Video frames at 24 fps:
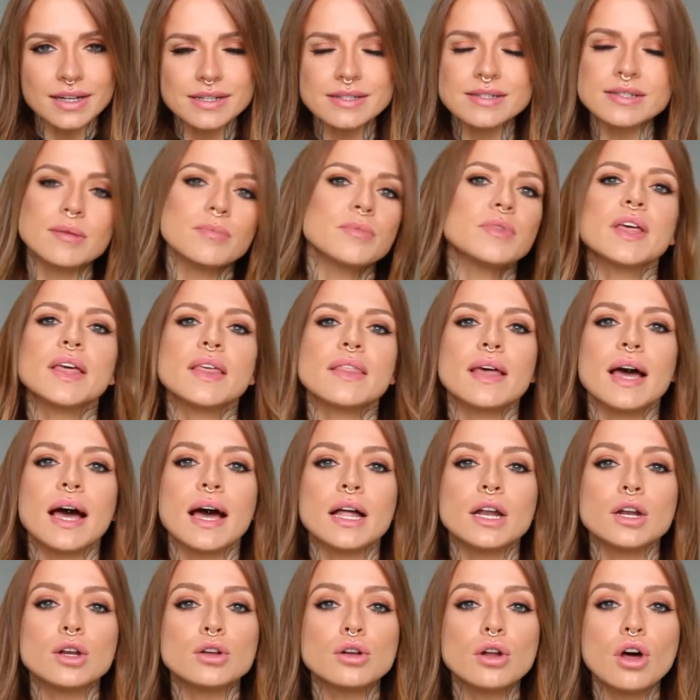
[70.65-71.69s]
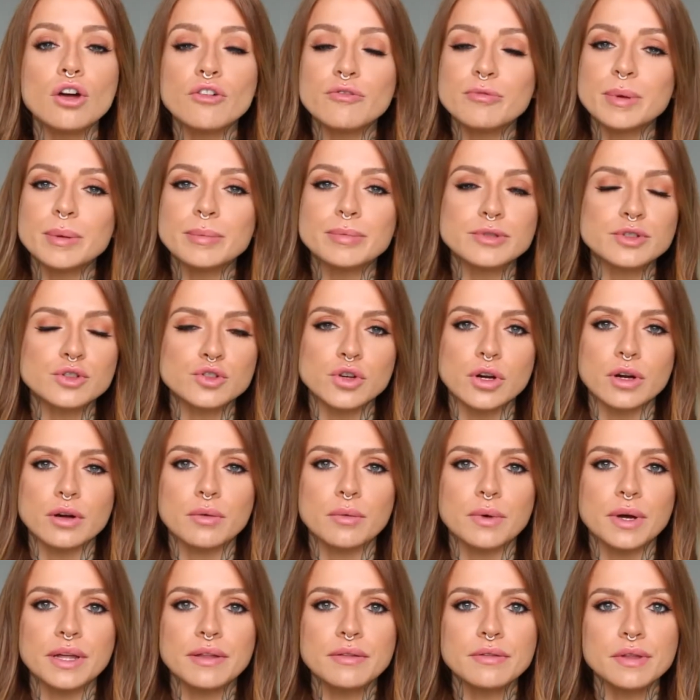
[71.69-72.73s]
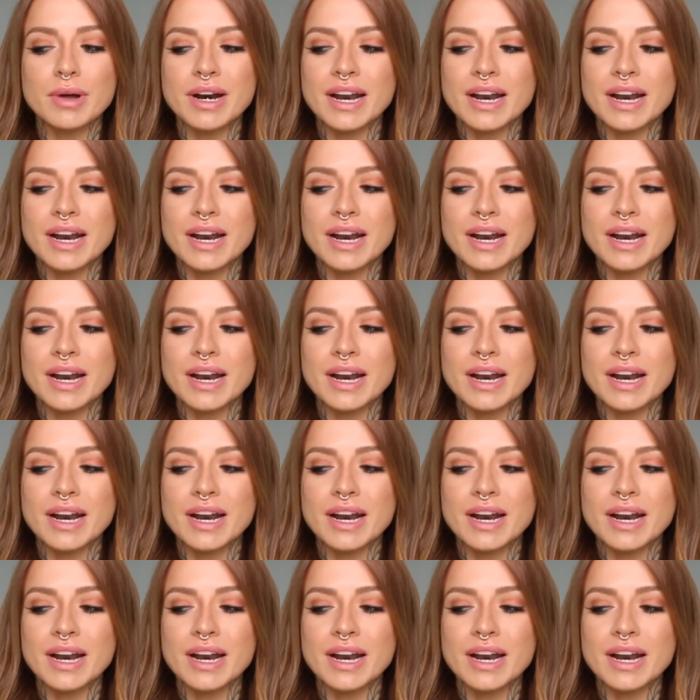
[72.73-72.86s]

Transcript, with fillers: It's something that a lot of people struggle with,